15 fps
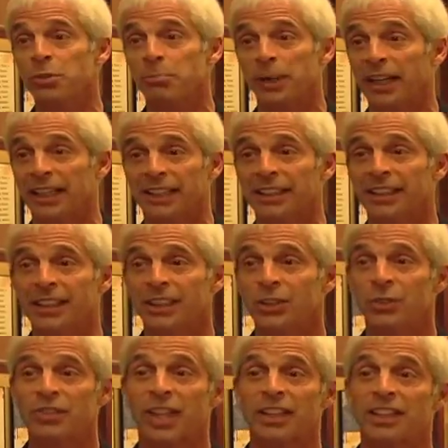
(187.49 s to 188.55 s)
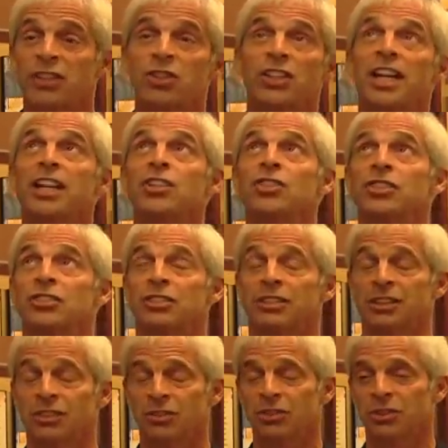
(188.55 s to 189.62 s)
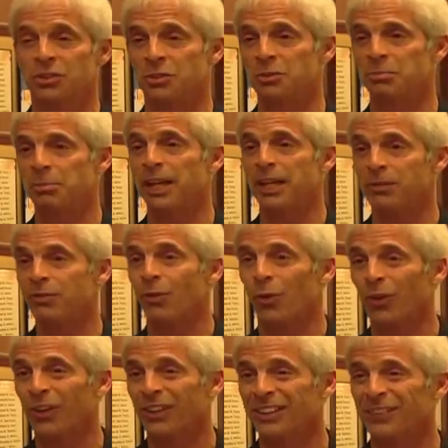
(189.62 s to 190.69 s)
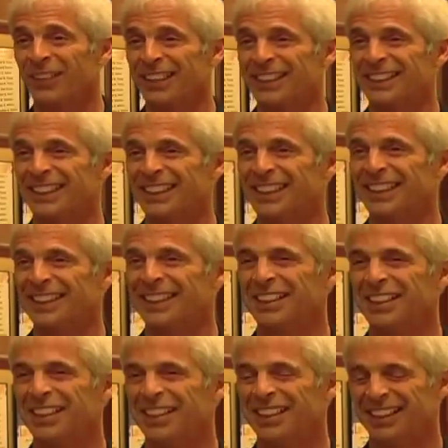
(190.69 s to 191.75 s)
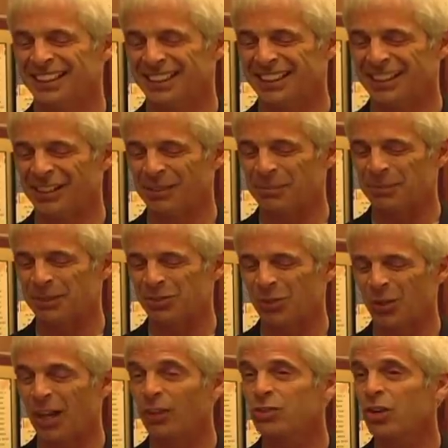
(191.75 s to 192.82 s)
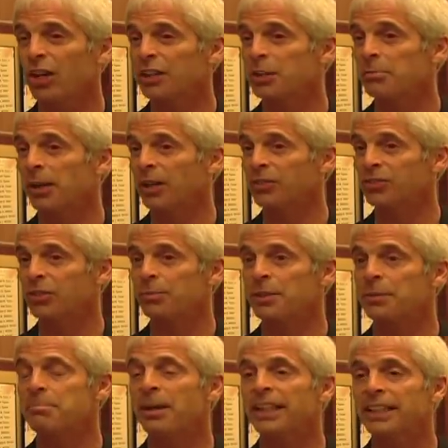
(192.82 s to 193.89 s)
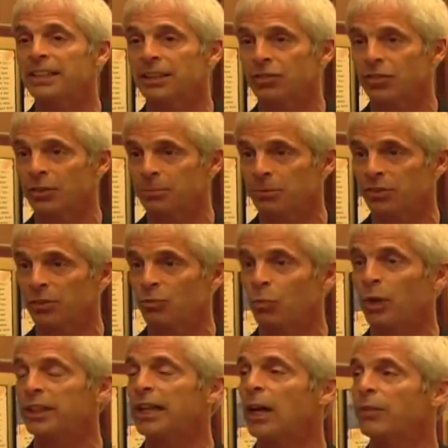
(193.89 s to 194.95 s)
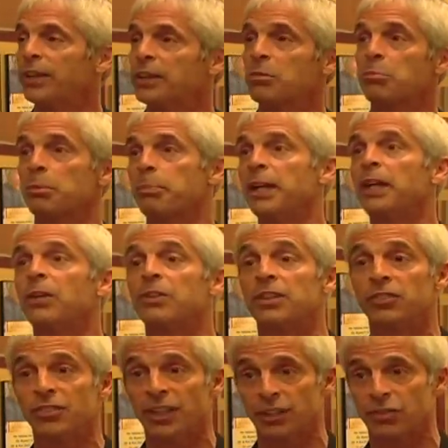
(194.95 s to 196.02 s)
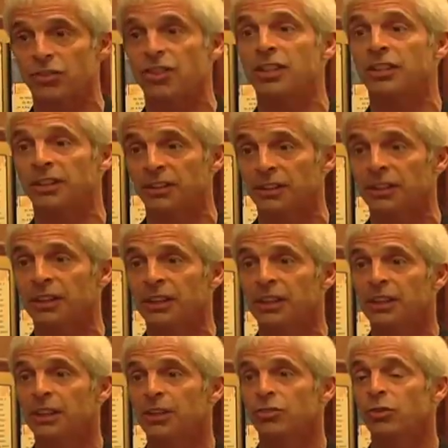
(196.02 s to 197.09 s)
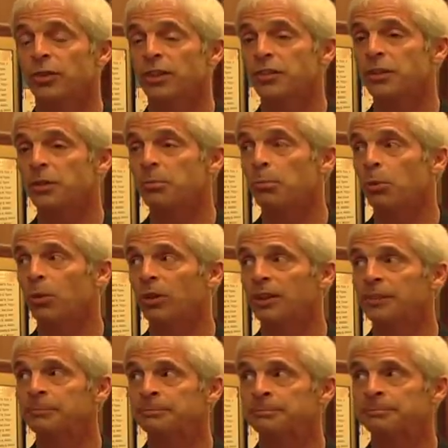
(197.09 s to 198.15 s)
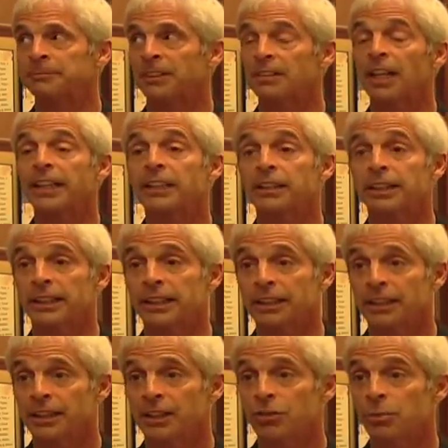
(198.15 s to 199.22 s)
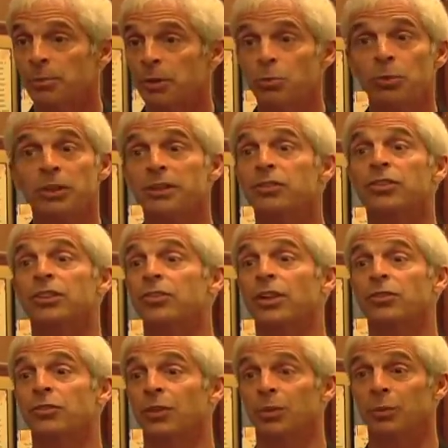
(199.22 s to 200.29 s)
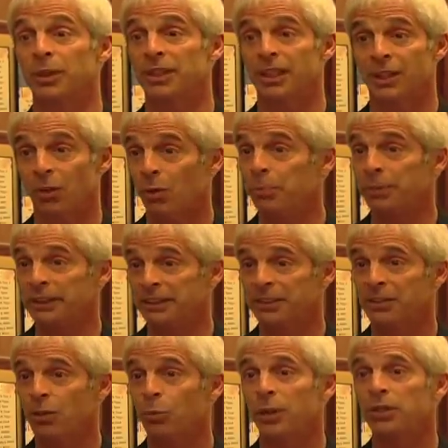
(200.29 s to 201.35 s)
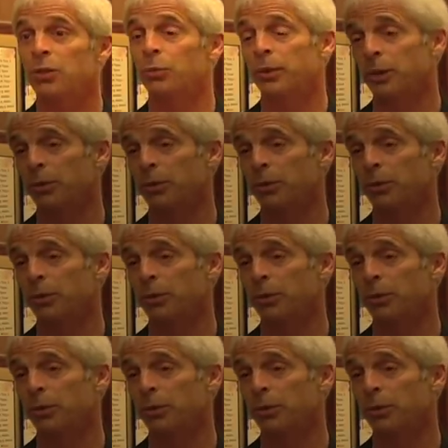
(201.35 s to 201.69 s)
to pay. You've got an education to pay for, right? And so I'll talk about some of the mechanisms and how they can prepare in this next year so that they're more likely to be really successful when they open the way that we